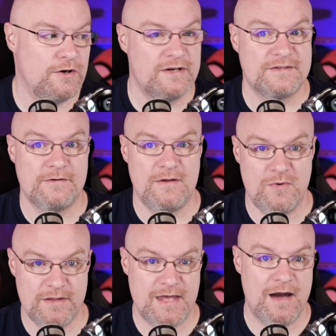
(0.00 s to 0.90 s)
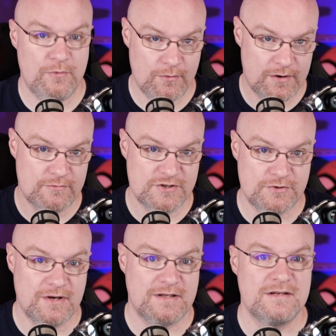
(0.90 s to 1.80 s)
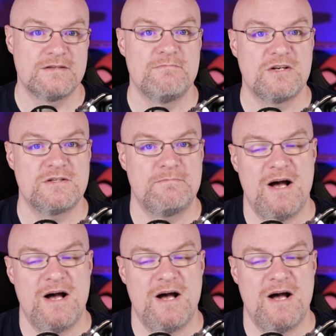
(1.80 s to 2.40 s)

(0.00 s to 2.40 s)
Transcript: we don't necessarily want that. We want to restrict it as much as